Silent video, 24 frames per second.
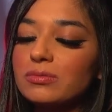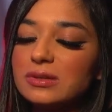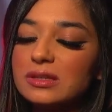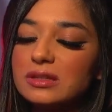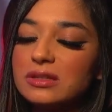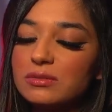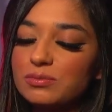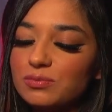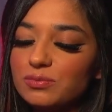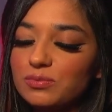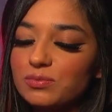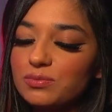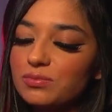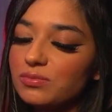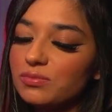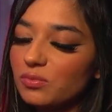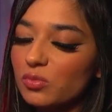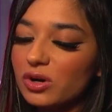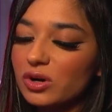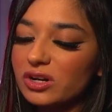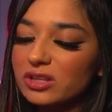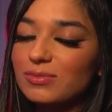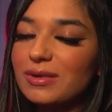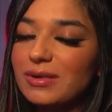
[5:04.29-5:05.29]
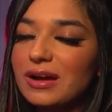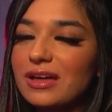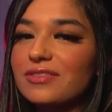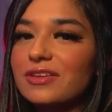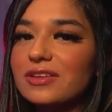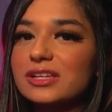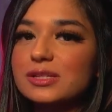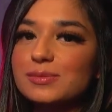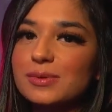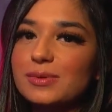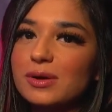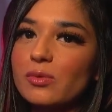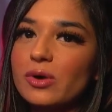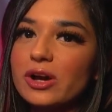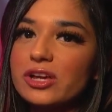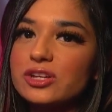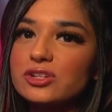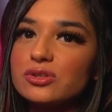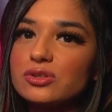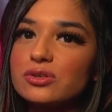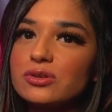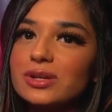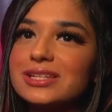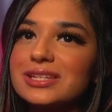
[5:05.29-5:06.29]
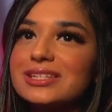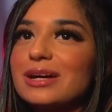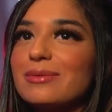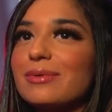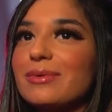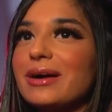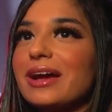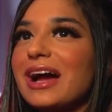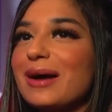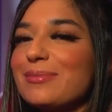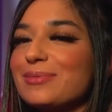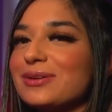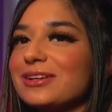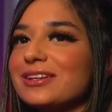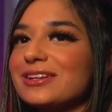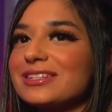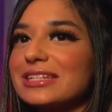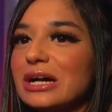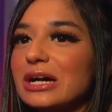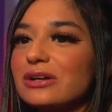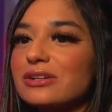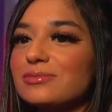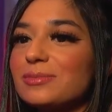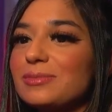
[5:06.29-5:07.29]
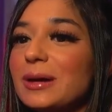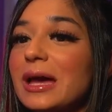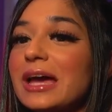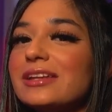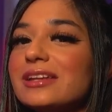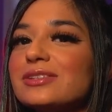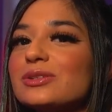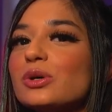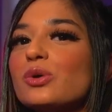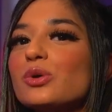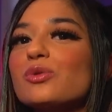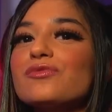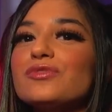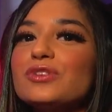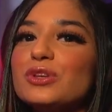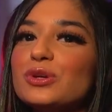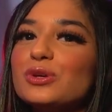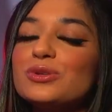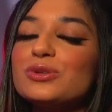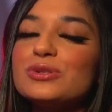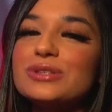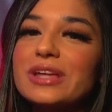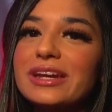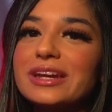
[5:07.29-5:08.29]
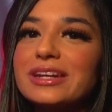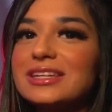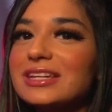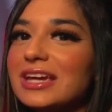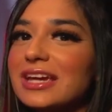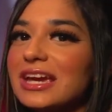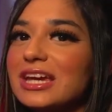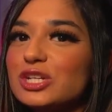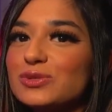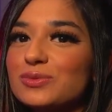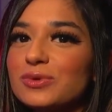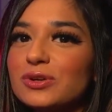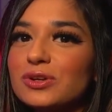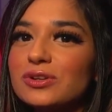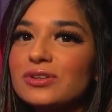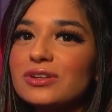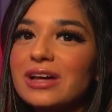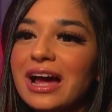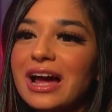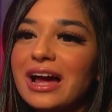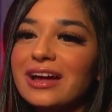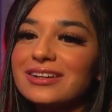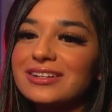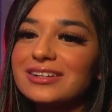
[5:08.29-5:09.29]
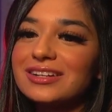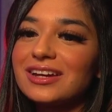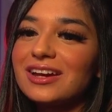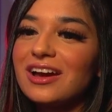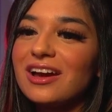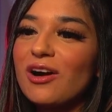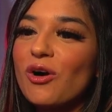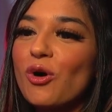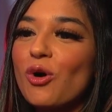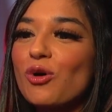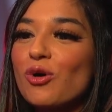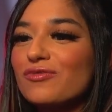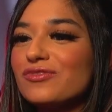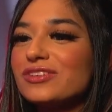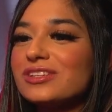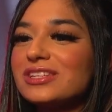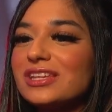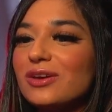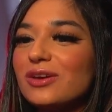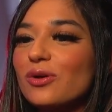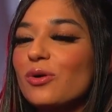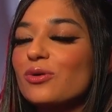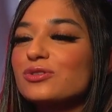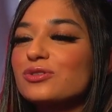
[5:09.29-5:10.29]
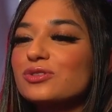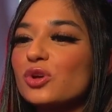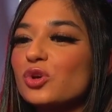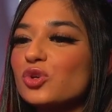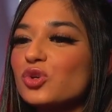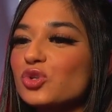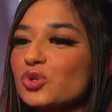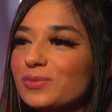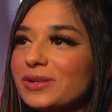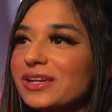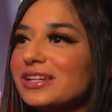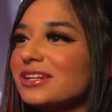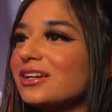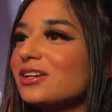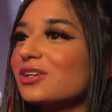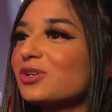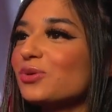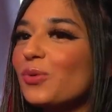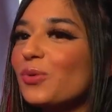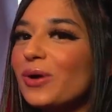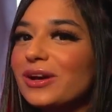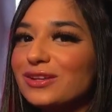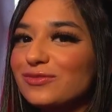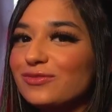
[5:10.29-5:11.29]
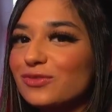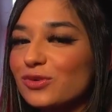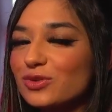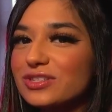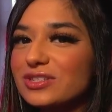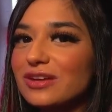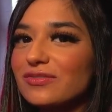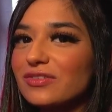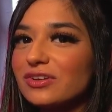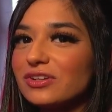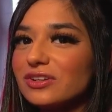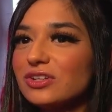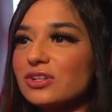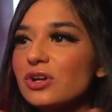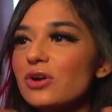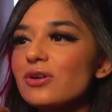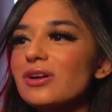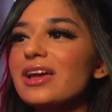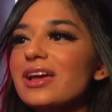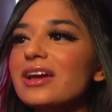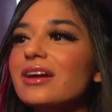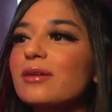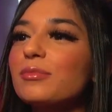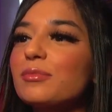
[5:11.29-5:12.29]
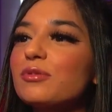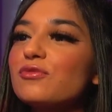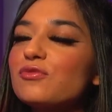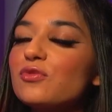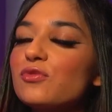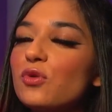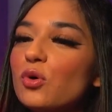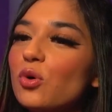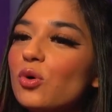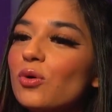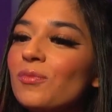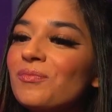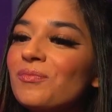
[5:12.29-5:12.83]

be one of the bad things about what I do, is that my happiness now depends on views and engagement, and obviously on social media 24/7. You know, like before,